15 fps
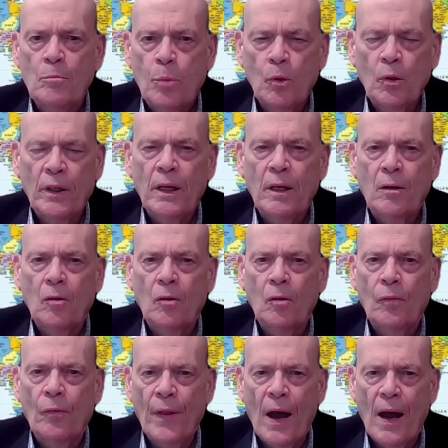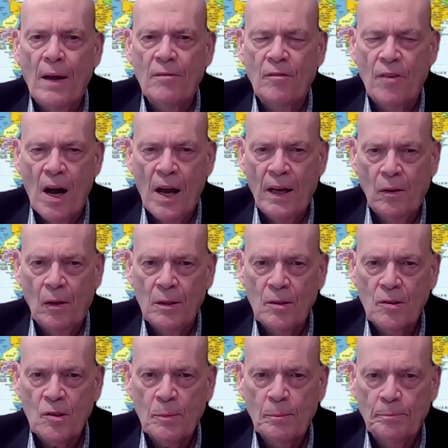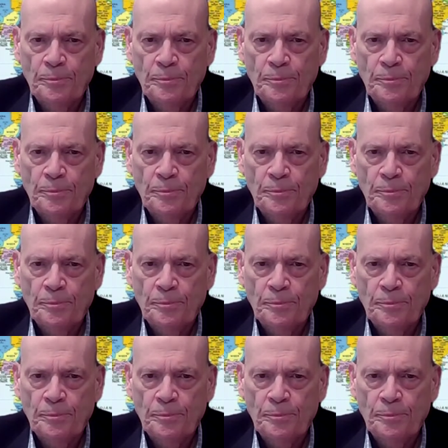political nonviolence.